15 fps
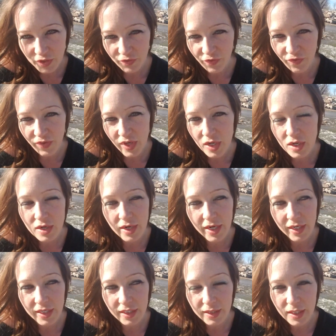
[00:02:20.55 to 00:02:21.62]
to feel
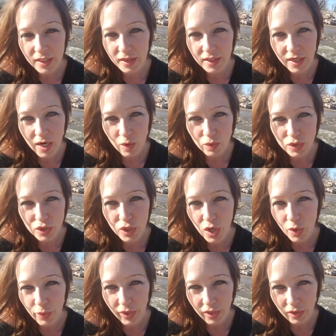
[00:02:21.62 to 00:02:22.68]
anything that I was
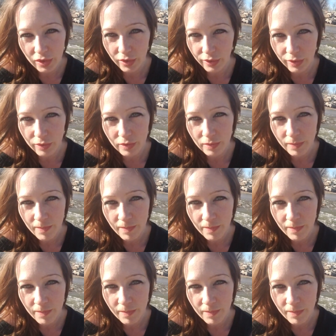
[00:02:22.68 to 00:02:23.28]
going through.